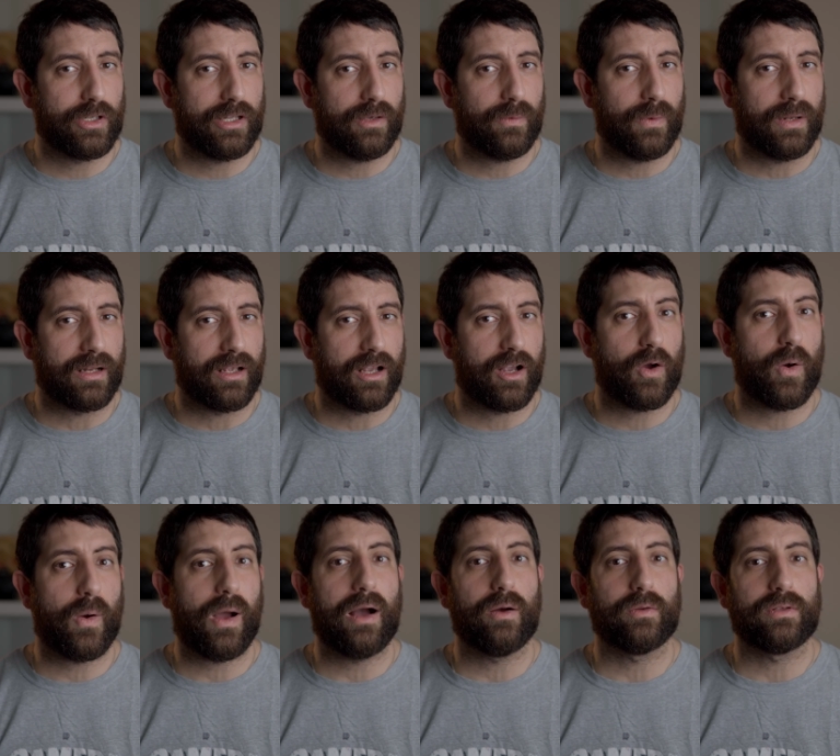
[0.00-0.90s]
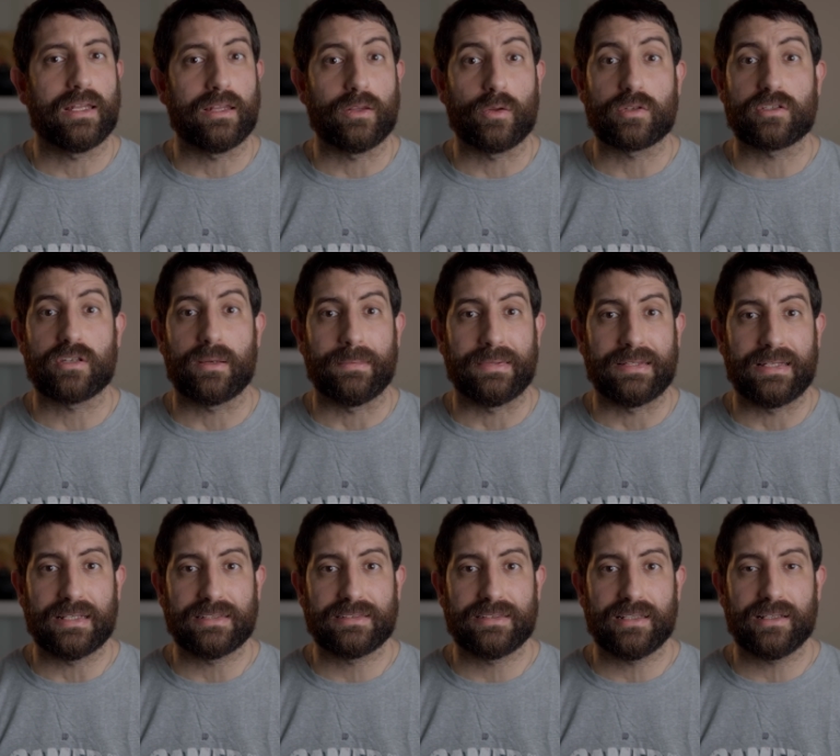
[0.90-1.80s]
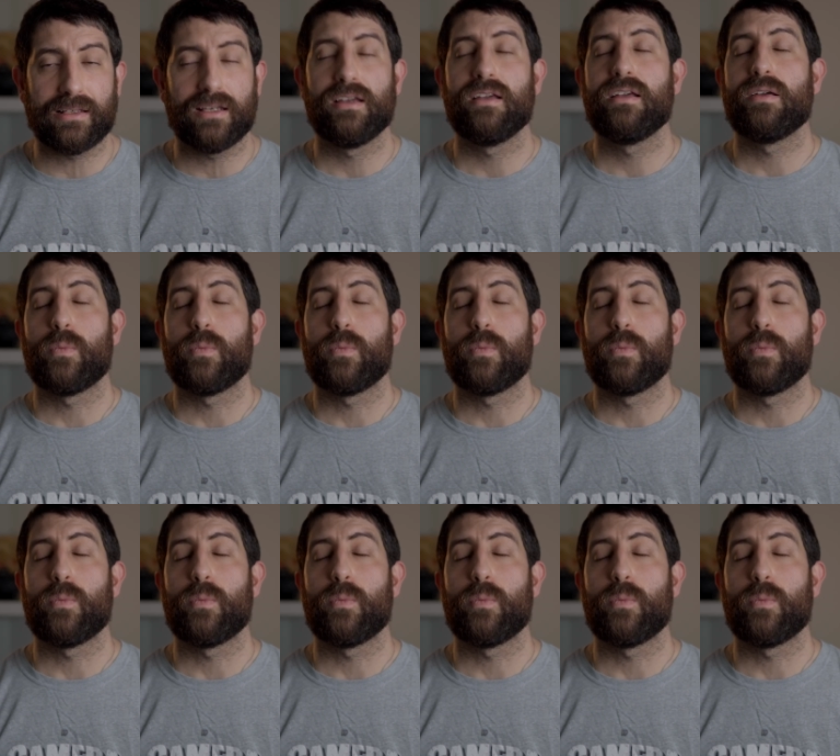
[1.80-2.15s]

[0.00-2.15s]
need when go out and do some testing,